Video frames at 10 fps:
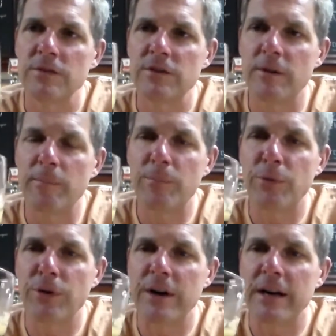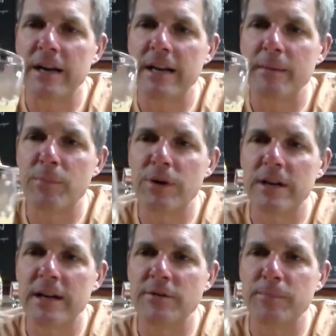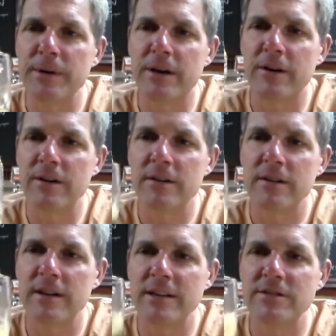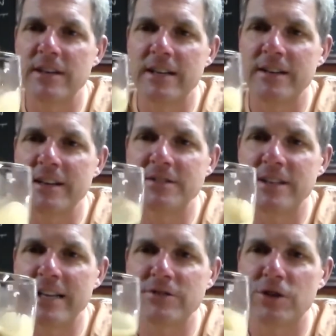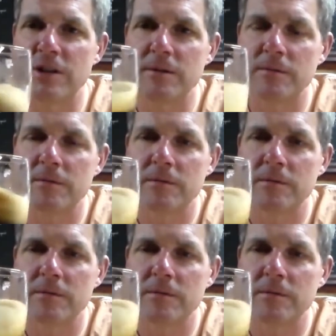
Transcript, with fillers: This is a pretty nice beer. Nice, nice legs on it.